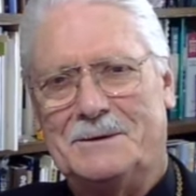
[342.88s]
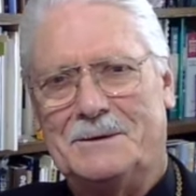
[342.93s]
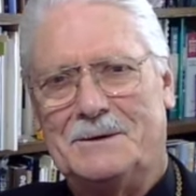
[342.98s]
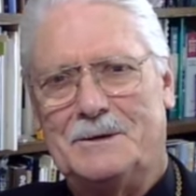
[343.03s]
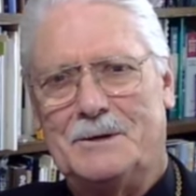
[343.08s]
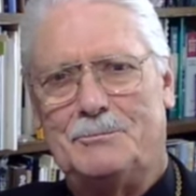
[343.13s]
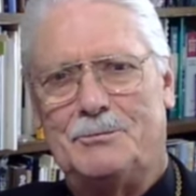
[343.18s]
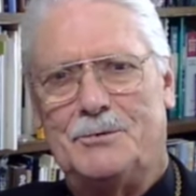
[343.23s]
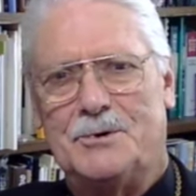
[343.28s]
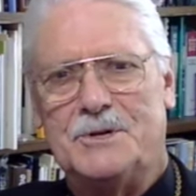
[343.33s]

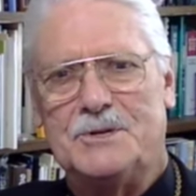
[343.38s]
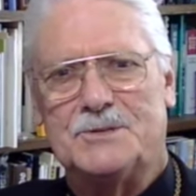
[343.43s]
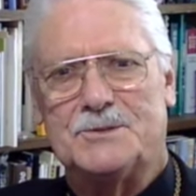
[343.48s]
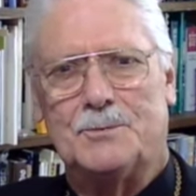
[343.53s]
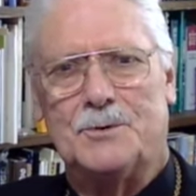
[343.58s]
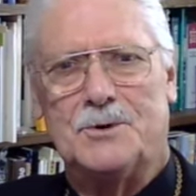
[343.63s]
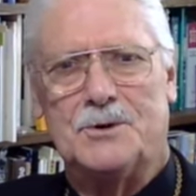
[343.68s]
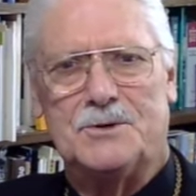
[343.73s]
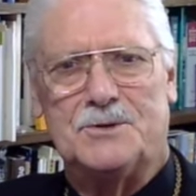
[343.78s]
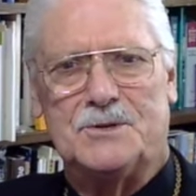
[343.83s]
The priests
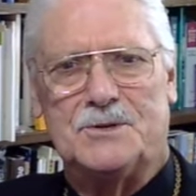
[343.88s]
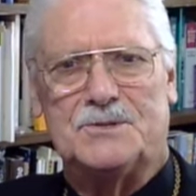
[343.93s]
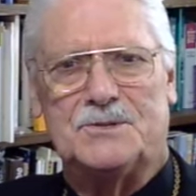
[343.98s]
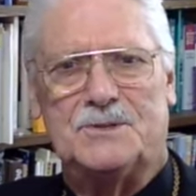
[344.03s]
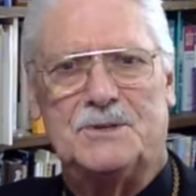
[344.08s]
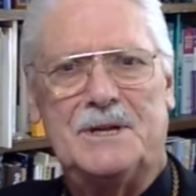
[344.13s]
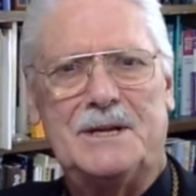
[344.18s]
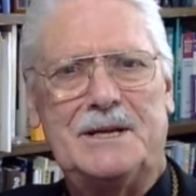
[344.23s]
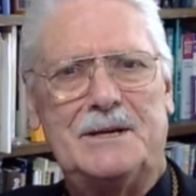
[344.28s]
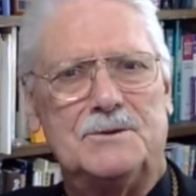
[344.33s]
weren't just
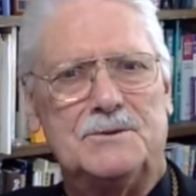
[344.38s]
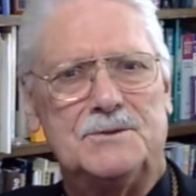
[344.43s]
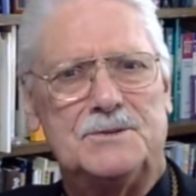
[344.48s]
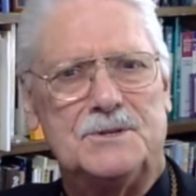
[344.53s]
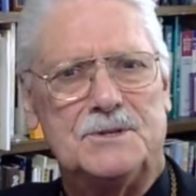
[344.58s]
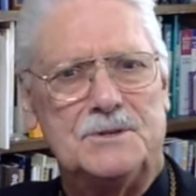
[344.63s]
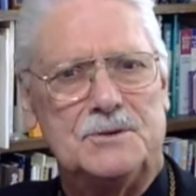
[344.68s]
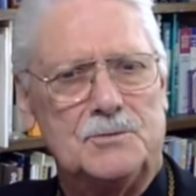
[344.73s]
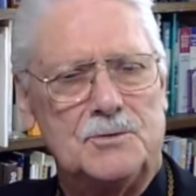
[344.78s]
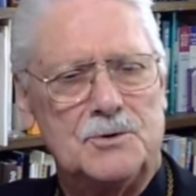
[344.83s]
leaders
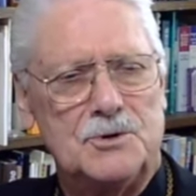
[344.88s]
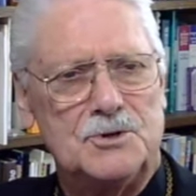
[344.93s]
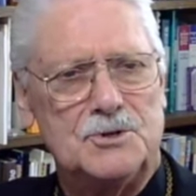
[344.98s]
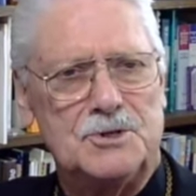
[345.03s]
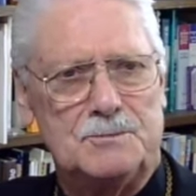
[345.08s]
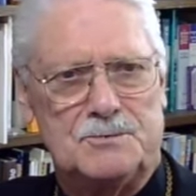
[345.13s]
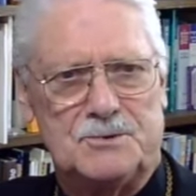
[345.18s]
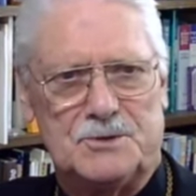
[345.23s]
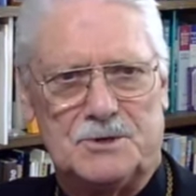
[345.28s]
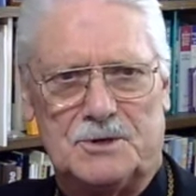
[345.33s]
in the
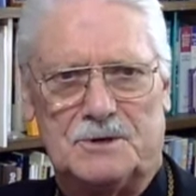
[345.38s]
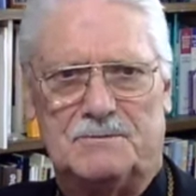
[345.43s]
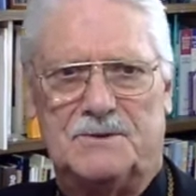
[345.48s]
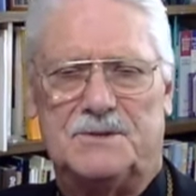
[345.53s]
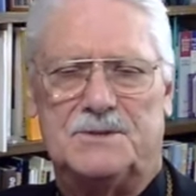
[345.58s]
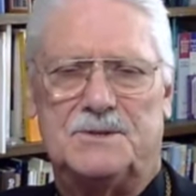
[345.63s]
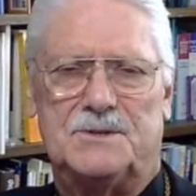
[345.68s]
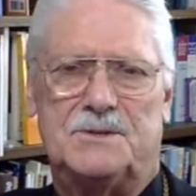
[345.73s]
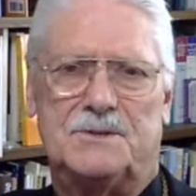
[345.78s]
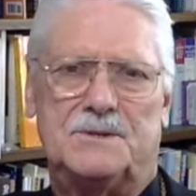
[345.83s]
worship
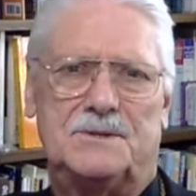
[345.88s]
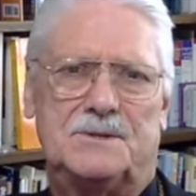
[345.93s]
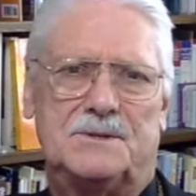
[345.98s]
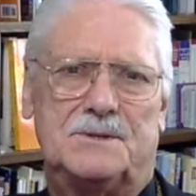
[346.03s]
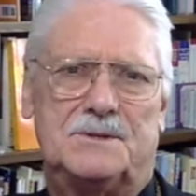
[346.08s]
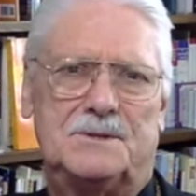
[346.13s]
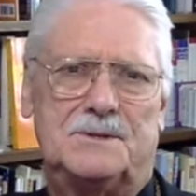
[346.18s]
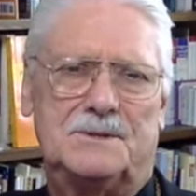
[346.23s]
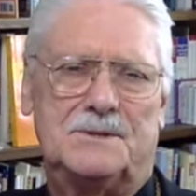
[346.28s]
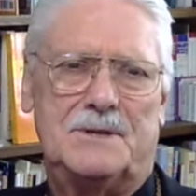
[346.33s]
services.
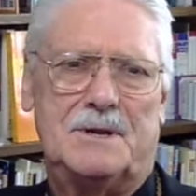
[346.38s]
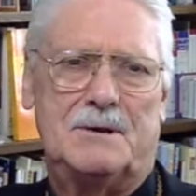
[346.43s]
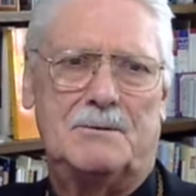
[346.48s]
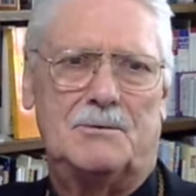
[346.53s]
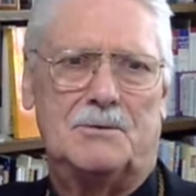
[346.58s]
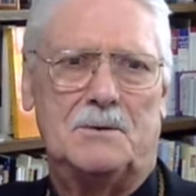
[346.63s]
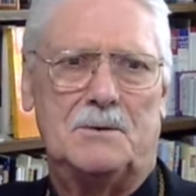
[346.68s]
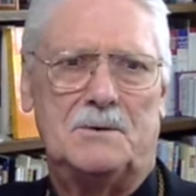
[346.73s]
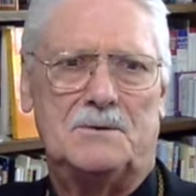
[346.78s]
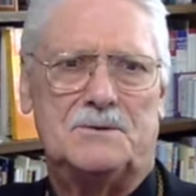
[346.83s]
They
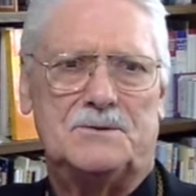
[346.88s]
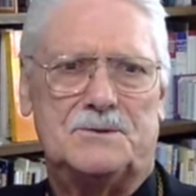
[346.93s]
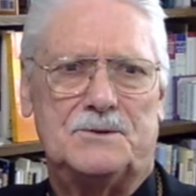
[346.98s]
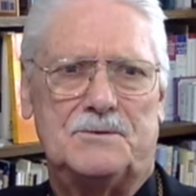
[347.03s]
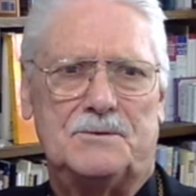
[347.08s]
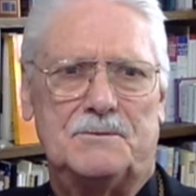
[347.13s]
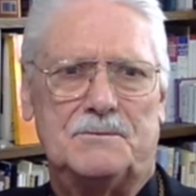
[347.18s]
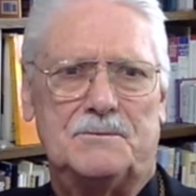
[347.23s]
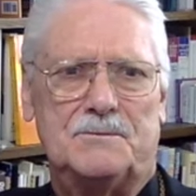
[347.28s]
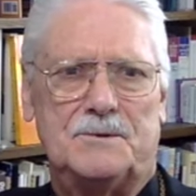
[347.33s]
were
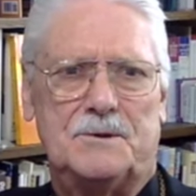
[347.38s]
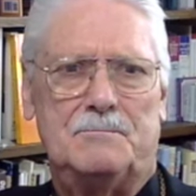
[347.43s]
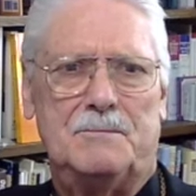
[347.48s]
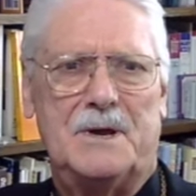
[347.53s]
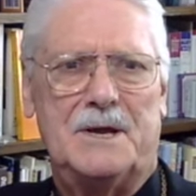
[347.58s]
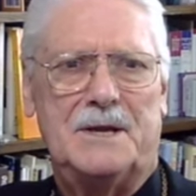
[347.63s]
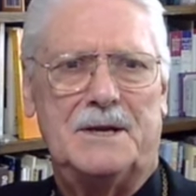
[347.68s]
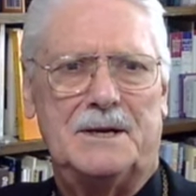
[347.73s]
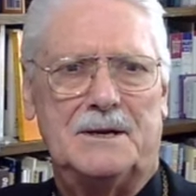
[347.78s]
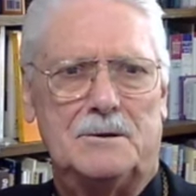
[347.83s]
also the
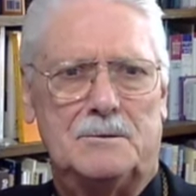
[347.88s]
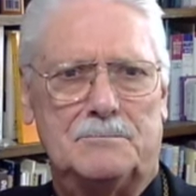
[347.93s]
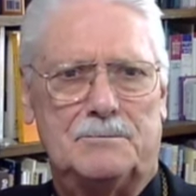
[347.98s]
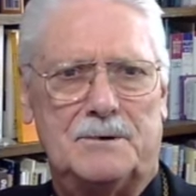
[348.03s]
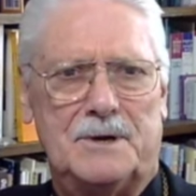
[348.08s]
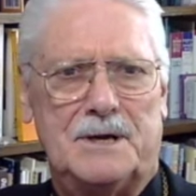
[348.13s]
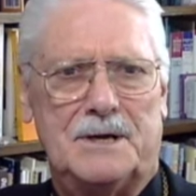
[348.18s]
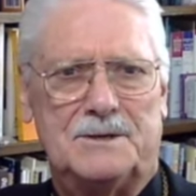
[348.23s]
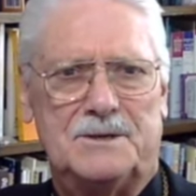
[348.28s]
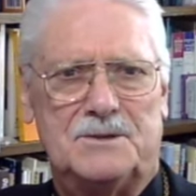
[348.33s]
medical
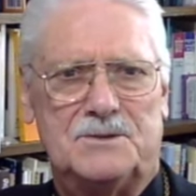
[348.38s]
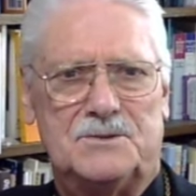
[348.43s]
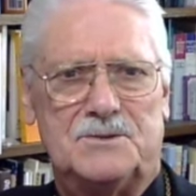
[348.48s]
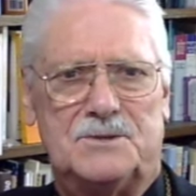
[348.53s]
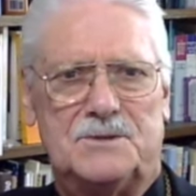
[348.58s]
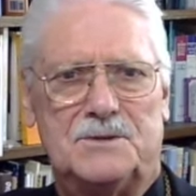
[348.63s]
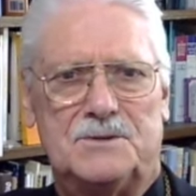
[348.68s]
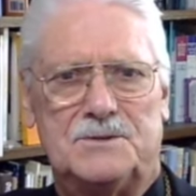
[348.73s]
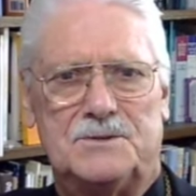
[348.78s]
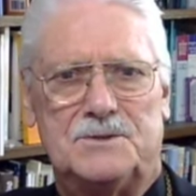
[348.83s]

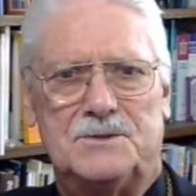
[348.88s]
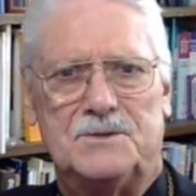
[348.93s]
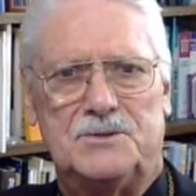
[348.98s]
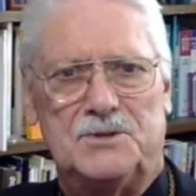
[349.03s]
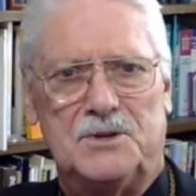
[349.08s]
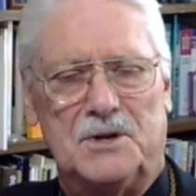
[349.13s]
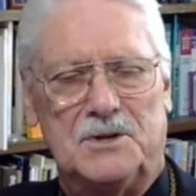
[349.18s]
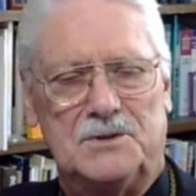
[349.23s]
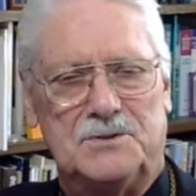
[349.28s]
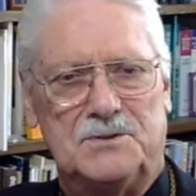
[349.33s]
practitioners and
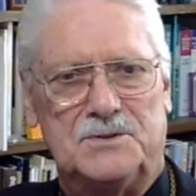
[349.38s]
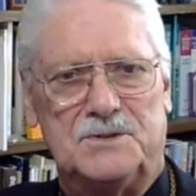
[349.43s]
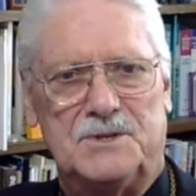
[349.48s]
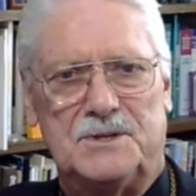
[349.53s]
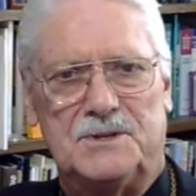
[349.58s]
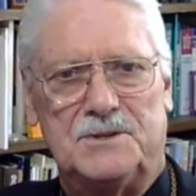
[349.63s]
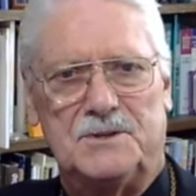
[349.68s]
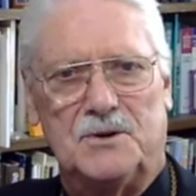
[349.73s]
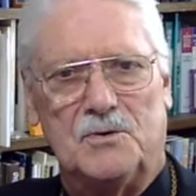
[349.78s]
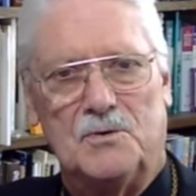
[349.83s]
judges
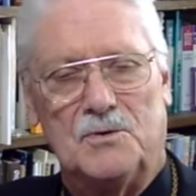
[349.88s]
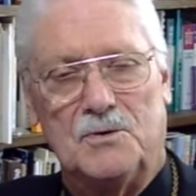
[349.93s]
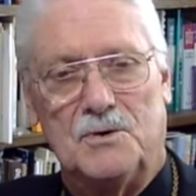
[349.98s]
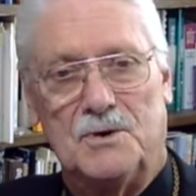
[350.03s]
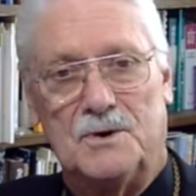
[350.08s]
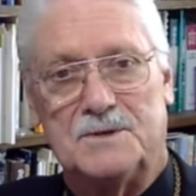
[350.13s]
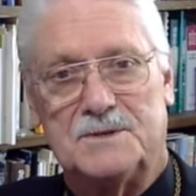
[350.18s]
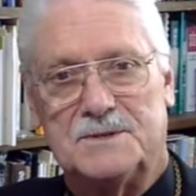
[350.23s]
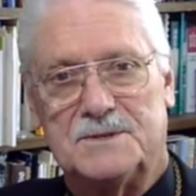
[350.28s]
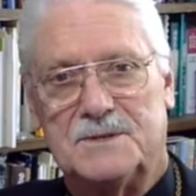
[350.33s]
in the
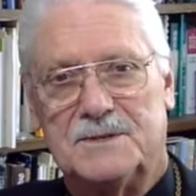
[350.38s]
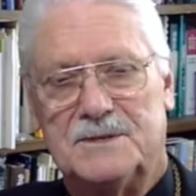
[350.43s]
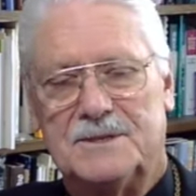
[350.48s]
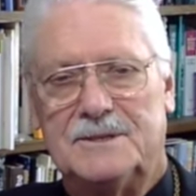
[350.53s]
courts.